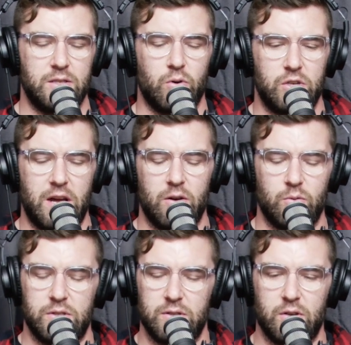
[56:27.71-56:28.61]

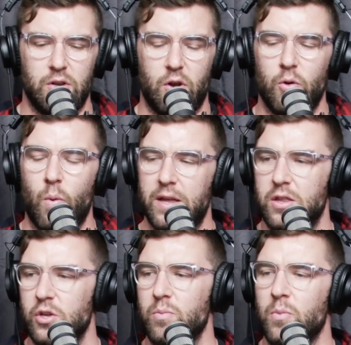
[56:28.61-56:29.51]
channels, you know, the way that
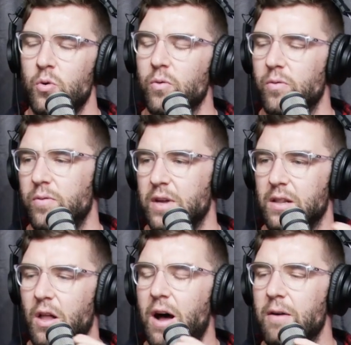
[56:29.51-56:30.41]
you move in
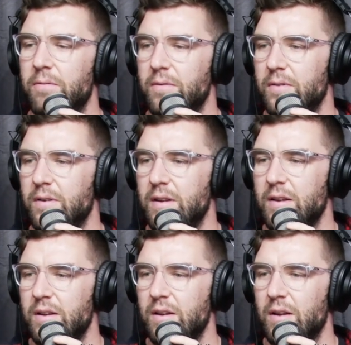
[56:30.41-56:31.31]
life,
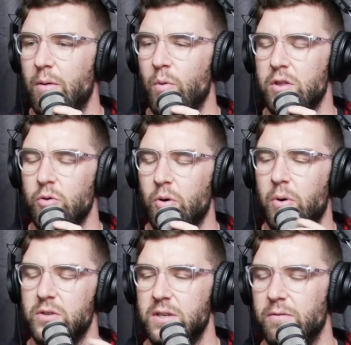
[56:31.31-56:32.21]
and whether you're a
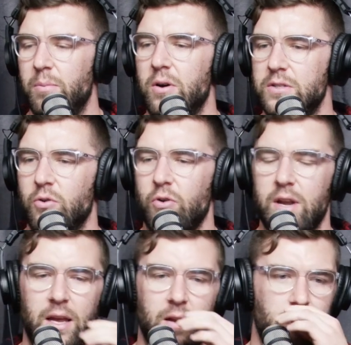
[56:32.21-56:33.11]
positive person or a
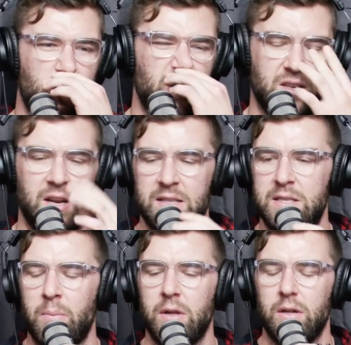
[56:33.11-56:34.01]
negative person. And it's
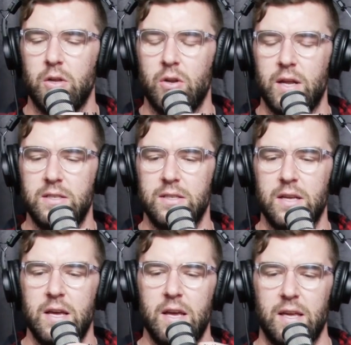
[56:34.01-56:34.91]
something that you need to
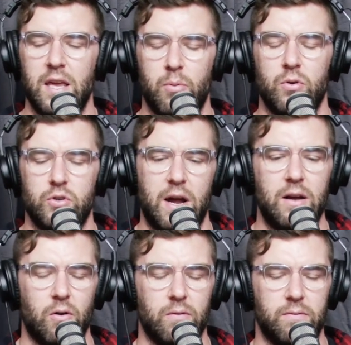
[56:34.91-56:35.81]
keep on track
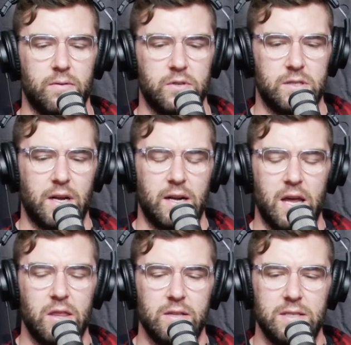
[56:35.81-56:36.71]
of. Just like
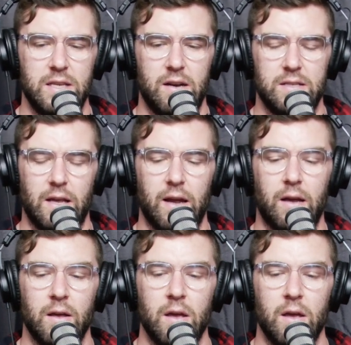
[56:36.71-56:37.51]
Nathan said, it's like